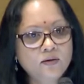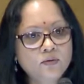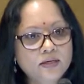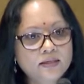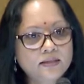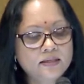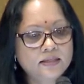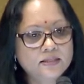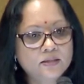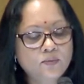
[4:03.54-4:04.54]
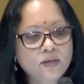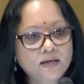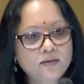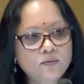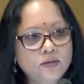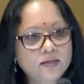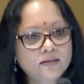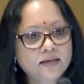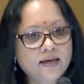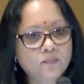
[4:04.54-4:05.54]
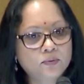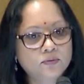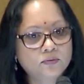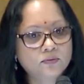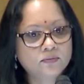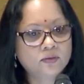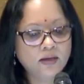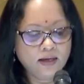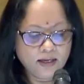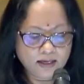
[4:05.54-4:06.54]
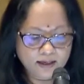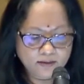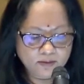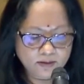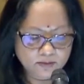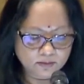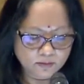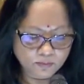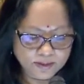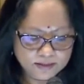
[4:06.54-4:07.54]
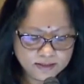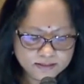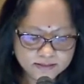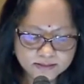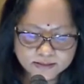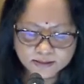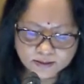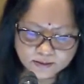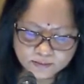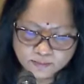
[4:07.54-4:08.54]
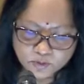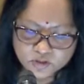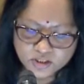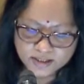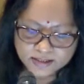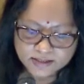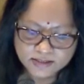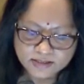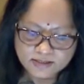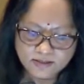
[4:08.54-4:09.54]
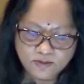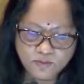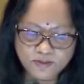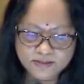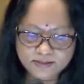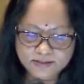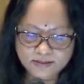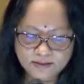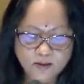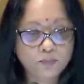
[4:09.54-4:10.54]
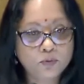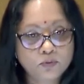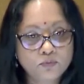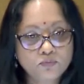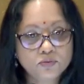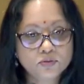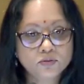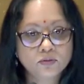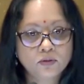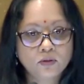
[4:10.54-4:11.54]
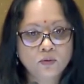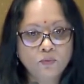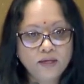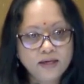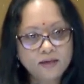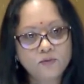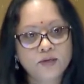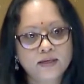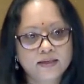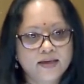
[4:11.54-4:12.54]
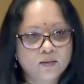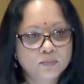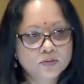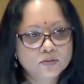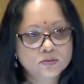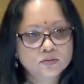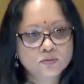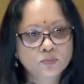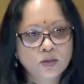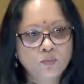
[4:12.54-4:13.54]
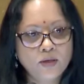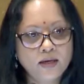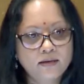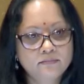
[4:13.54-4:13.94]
look at the data, we had a look at the campuses, and when this project was approved, we had a look at the campuses where we had